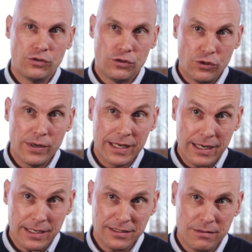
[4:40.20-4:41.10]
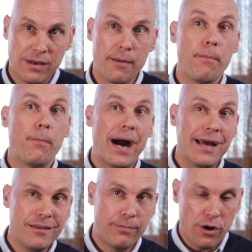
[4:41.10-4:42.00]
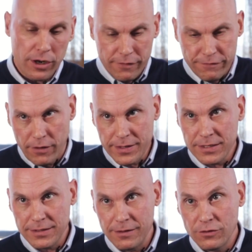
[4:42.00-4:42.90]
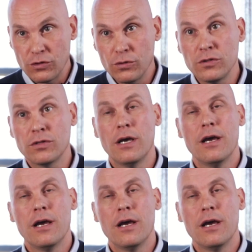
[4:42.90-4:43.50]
to a customer by the broker following a set of tools